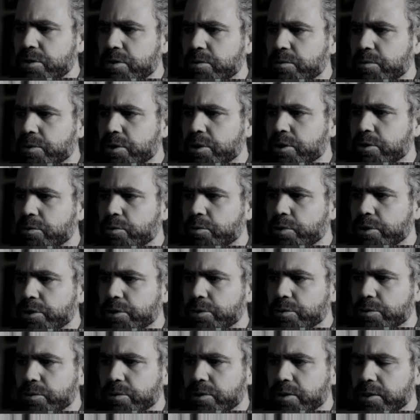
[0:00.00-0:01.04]
We're going to
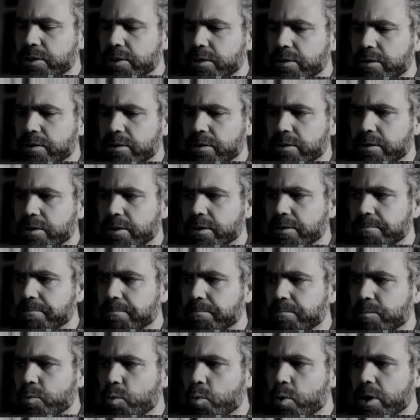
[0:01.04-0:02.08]
reduce this
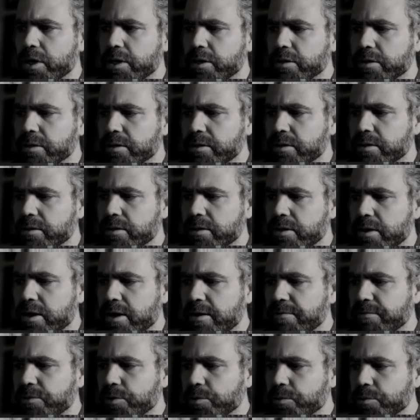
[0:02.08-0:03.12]
whiteness
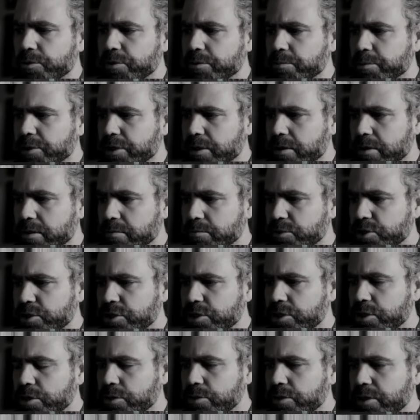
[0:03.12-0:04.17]
afterward, but I'm
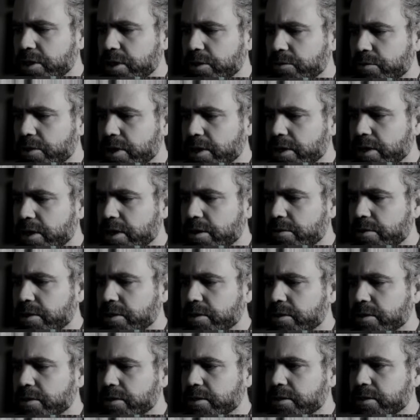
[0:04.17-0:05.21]
just looking right now at
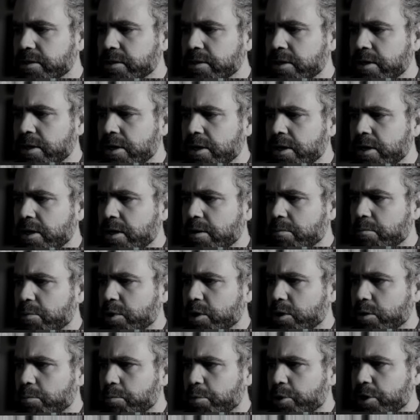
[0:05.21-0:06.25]
this
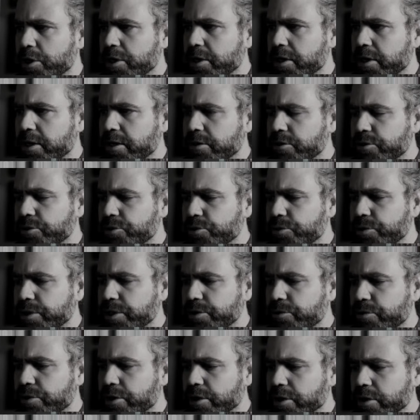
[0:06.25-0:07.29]
middle part and the tree
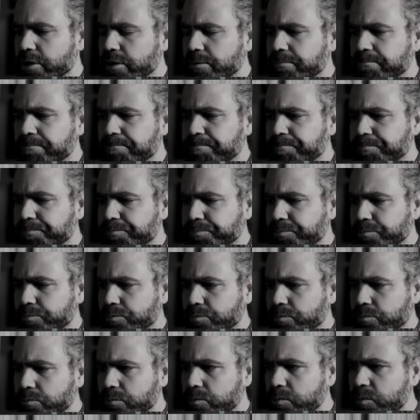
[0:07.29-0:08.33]
trunk.
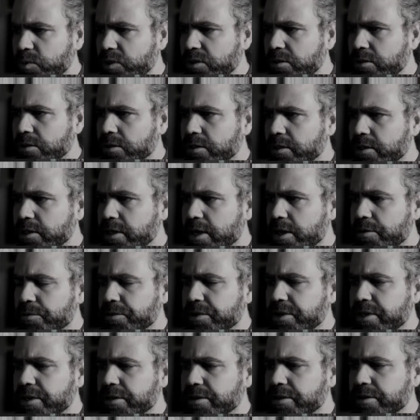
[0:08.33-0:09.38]
See how
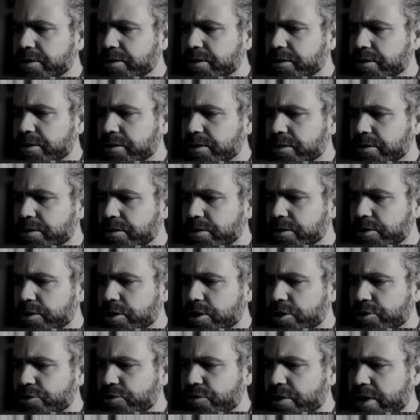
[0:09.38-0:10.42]
the
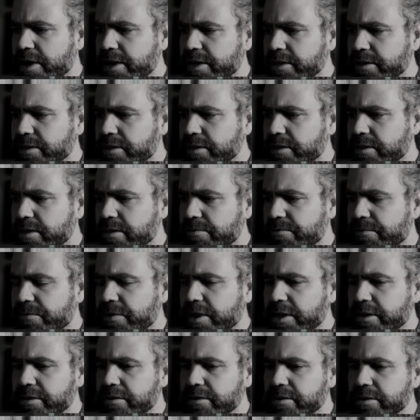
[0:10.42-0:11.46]
contrast
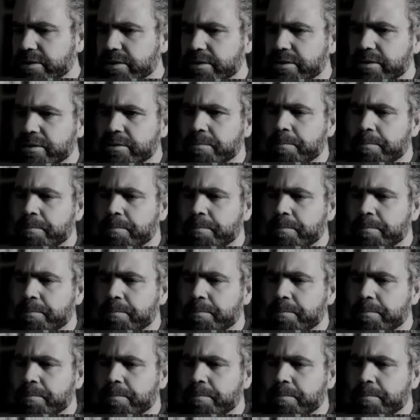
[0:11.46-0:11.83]
affects this.